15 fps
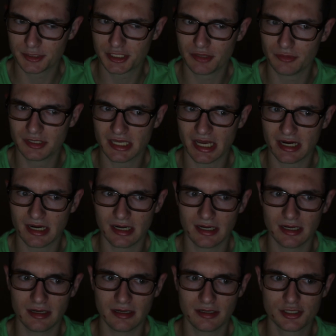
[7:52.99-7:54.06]
She was like
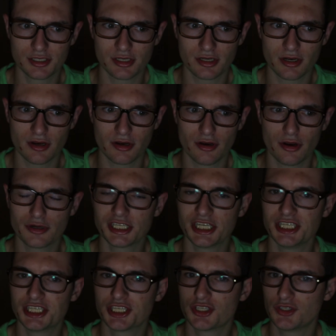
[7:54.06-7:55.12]
a
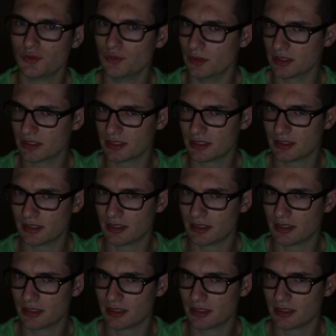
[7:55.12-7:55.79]
nursing student.